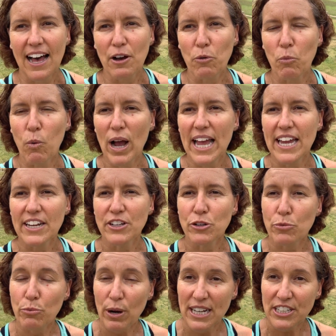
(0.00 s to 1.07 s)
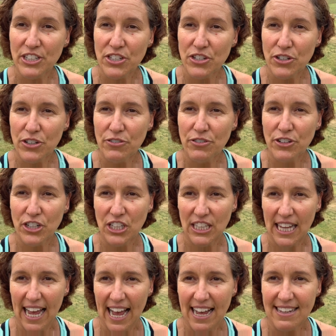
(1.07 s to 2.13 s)
When you register for
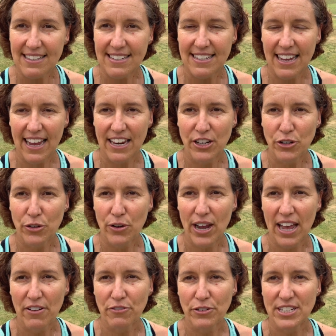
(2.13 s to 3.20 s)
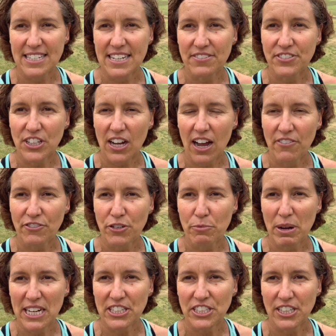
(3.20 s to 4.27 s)
class and you have received a
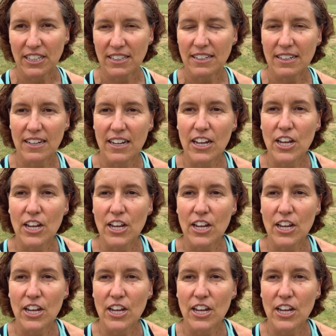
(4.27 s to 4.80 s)
confirmation,